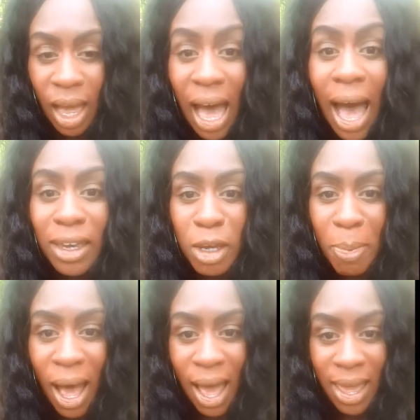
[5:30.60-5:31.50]

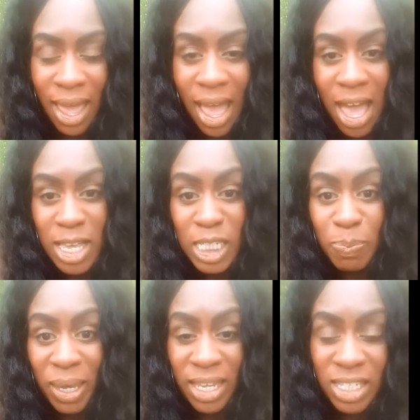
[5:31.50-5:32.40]
occupy
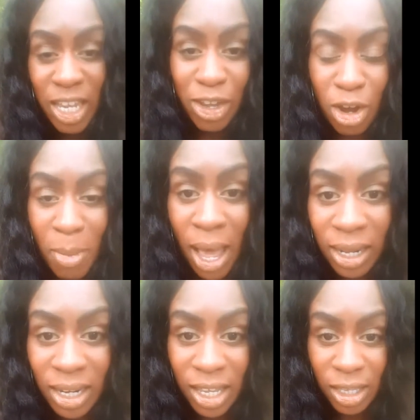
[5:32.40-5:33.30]
space in your
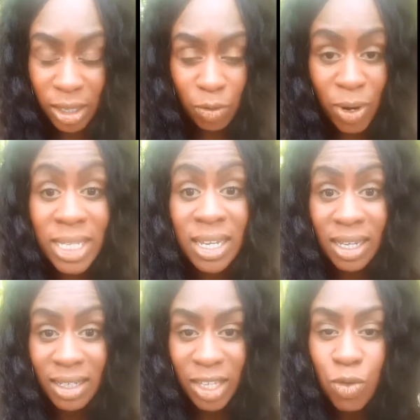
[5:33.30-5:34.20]
mind.
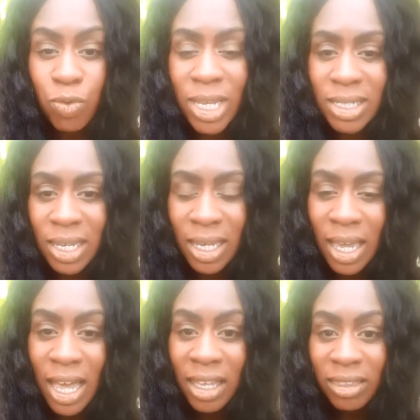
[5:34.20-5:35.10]
Renting. They're renting,
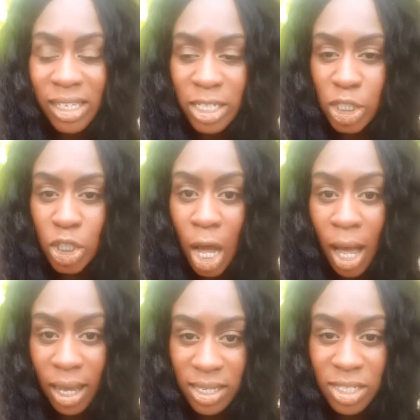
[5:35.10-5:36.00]
these
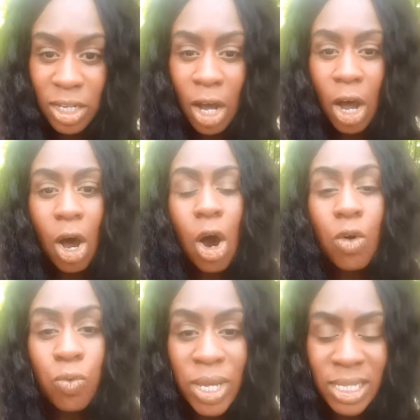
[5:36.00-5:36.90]
thoughts
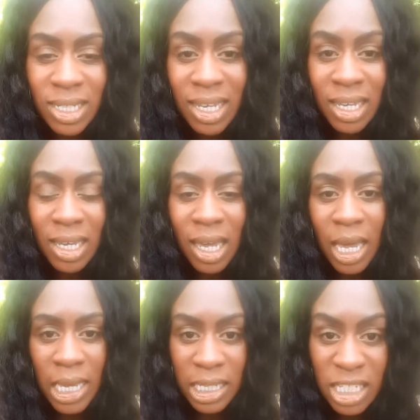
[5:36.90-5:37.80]
are renting
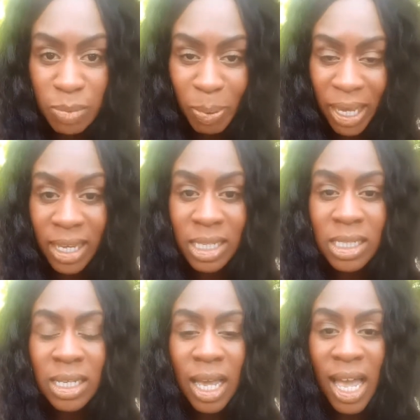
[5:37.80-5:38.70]

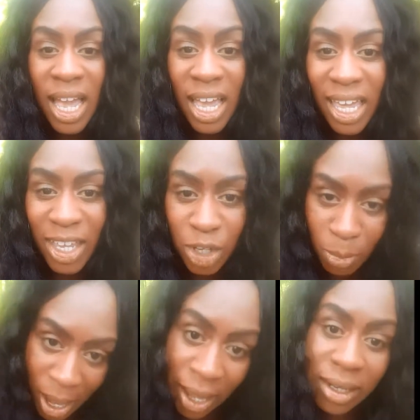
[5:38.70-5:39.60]
space in your
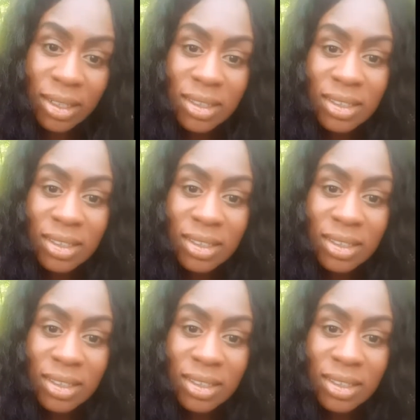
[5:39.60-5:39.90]
mind.